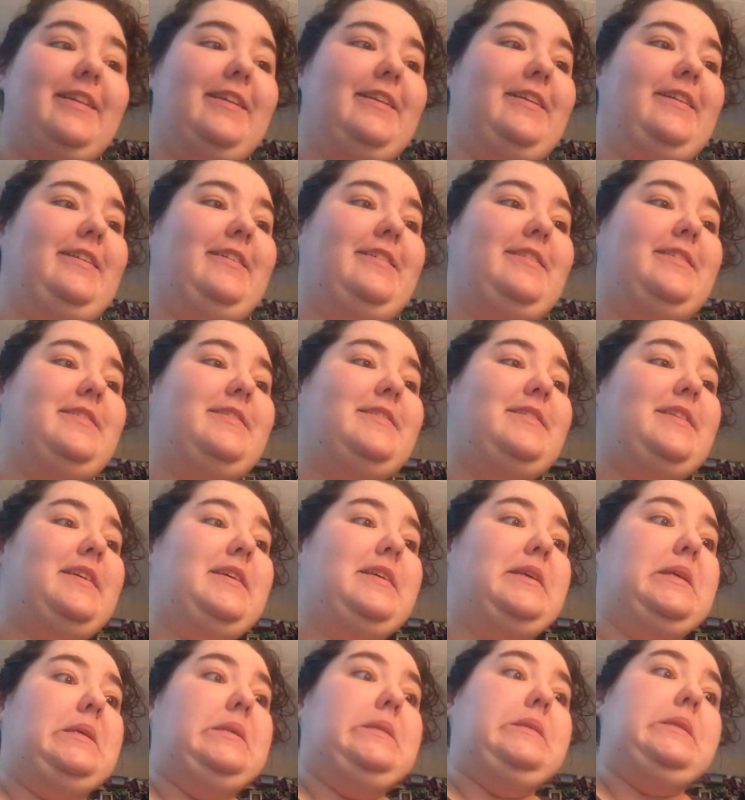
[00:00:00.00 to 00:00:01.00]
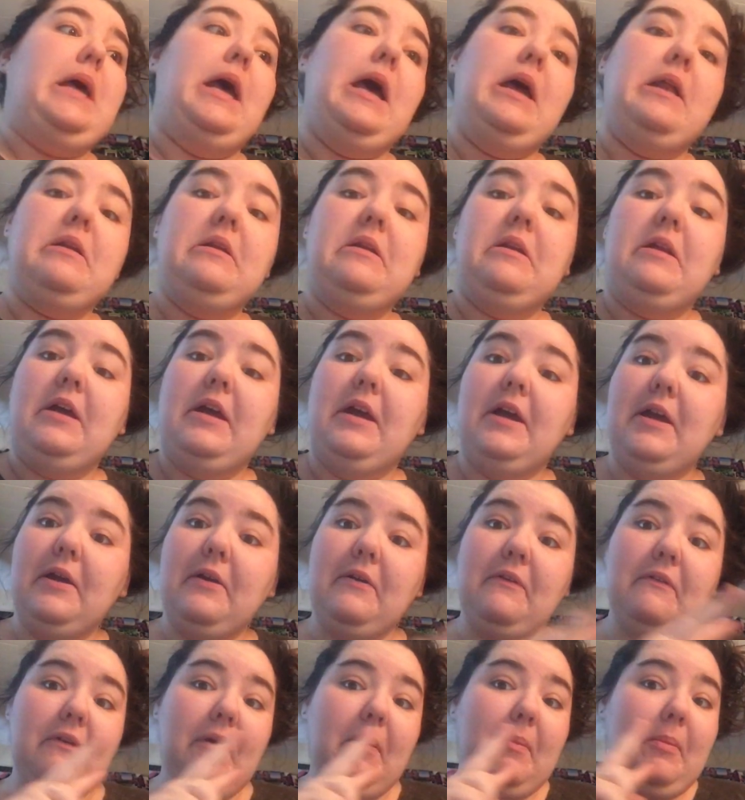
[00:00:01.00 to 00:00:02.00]
It is Saturday,
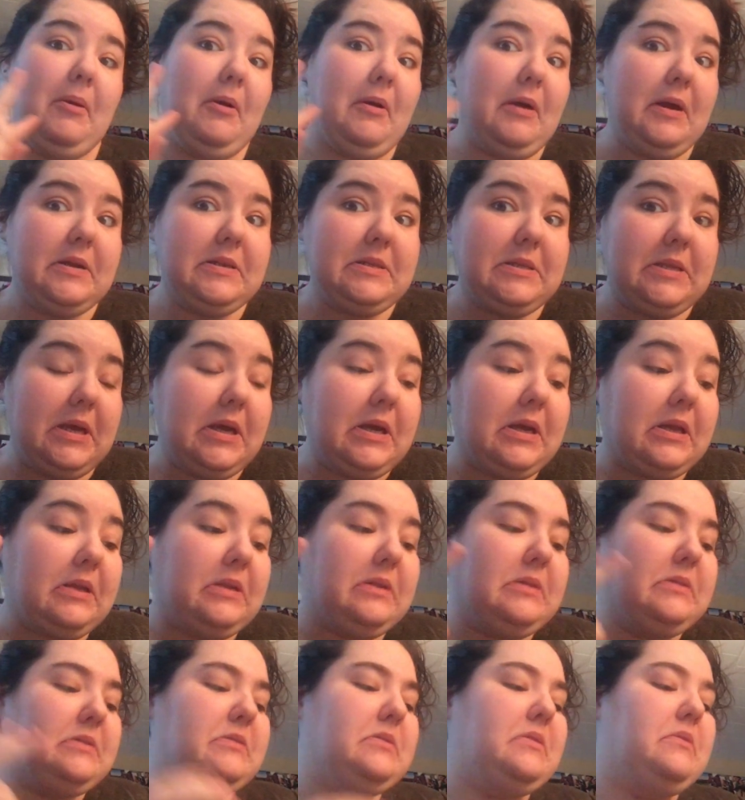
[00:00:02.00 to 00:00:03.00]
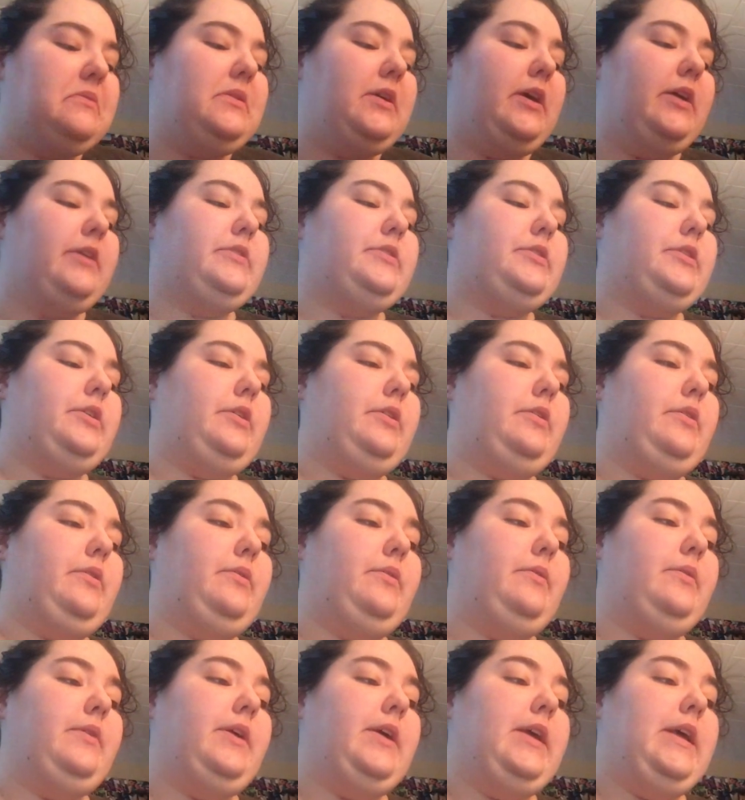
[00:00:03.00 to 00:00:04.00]
February 2nd, so day two,
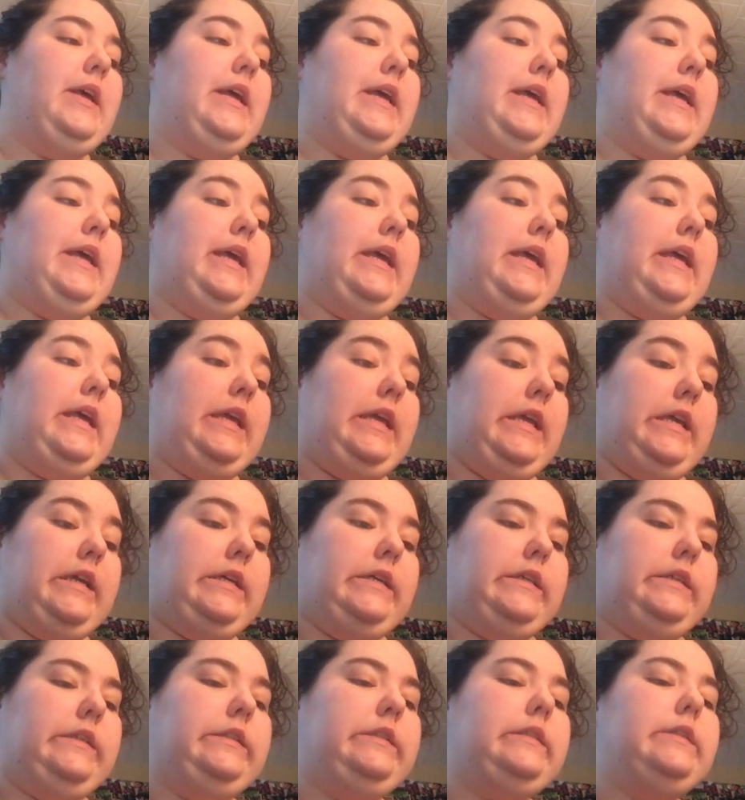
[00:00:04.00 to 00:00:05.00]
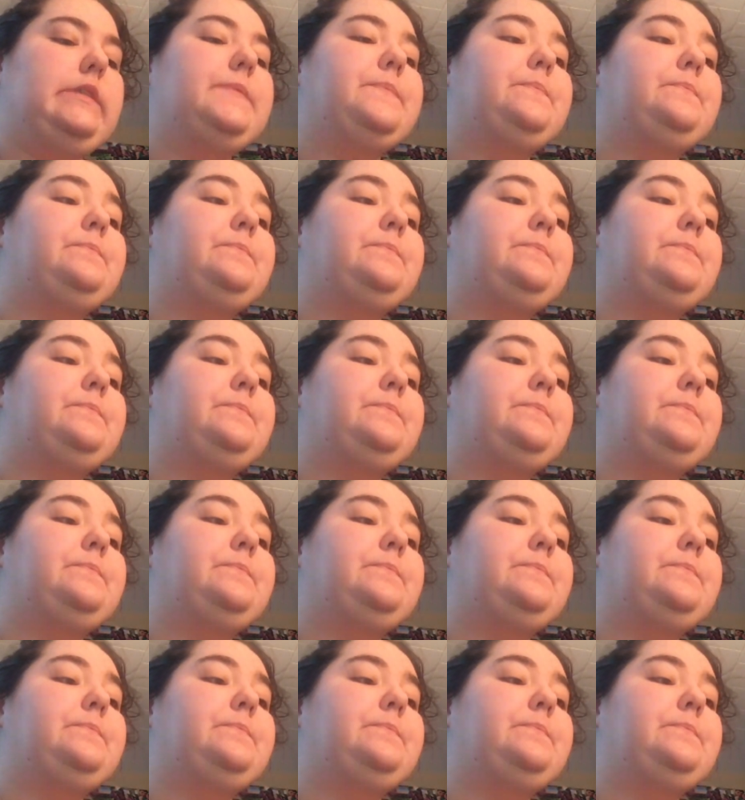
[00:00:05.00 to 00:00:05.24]
and